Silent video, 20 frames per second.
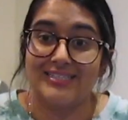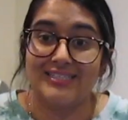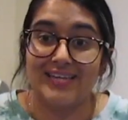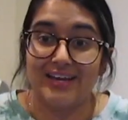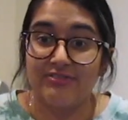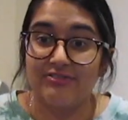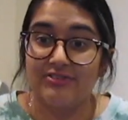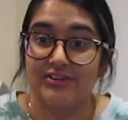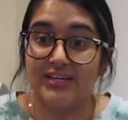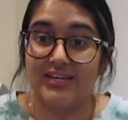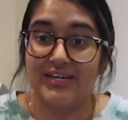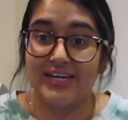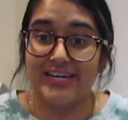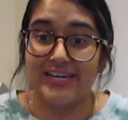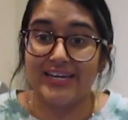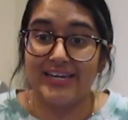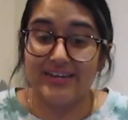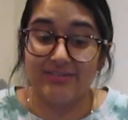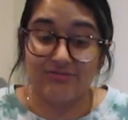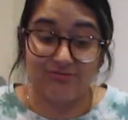
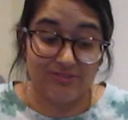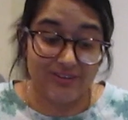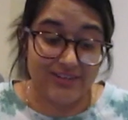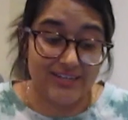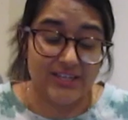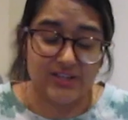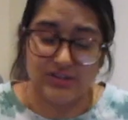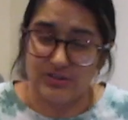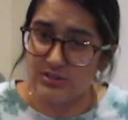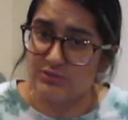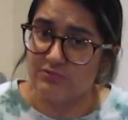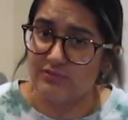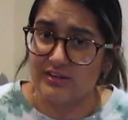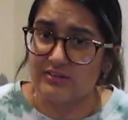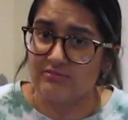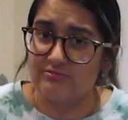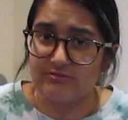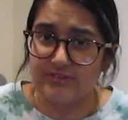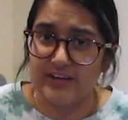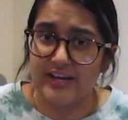definitely really useful
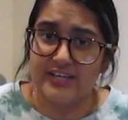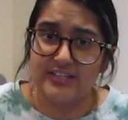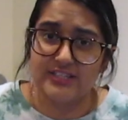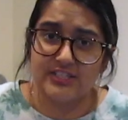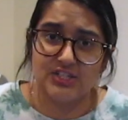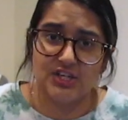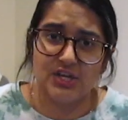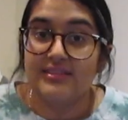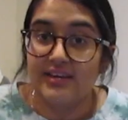in first year.